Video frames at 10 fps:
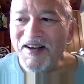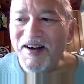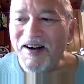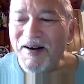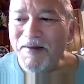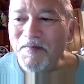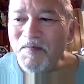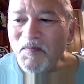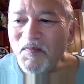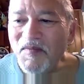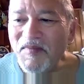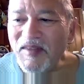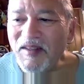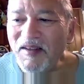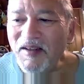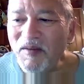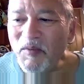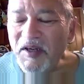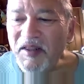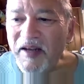Um,
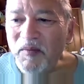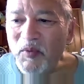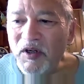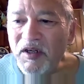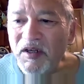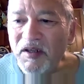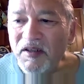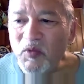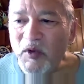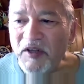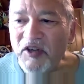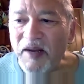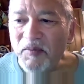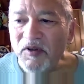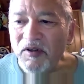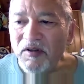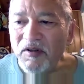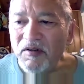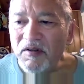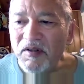but in that book, there's one
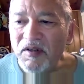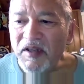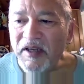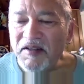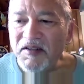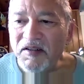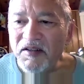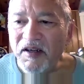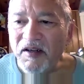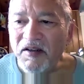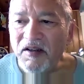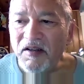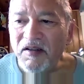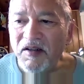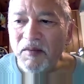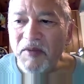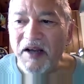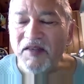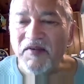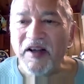chapter that's entitled The, the
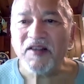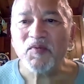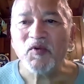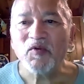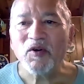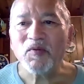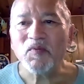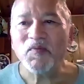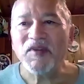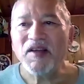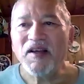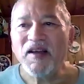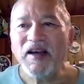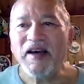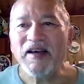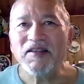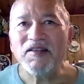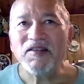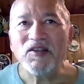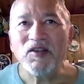Mind of Alice Munro.
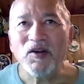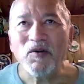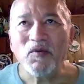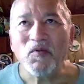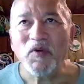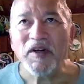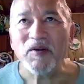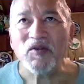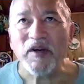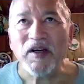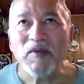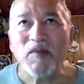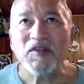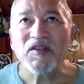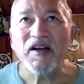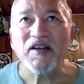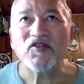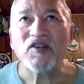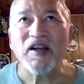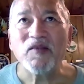And, you know, when I was writing
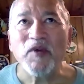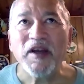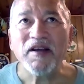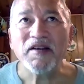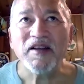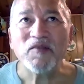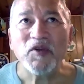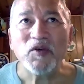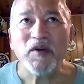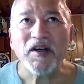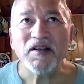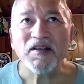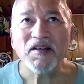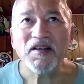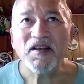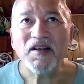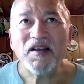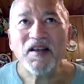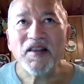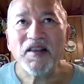Mamaskatch, I read and reread
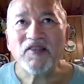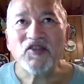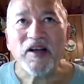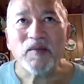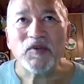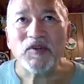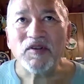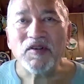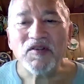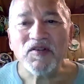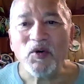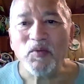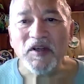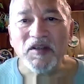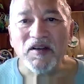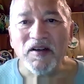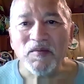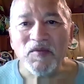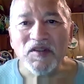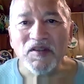that chapter so many
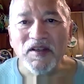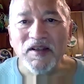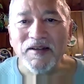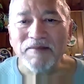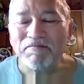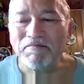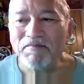times. Um,